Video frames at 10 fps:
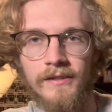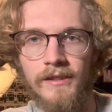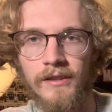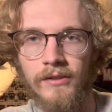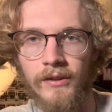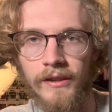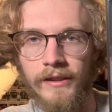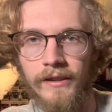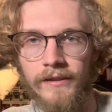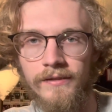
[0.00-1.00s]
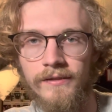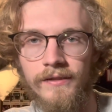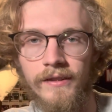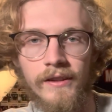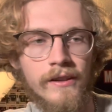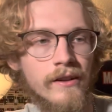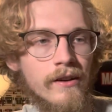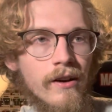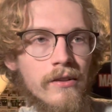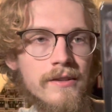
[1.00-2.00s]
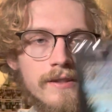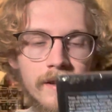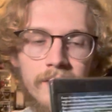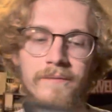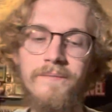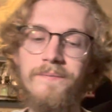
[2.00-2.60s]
even right here, all the same.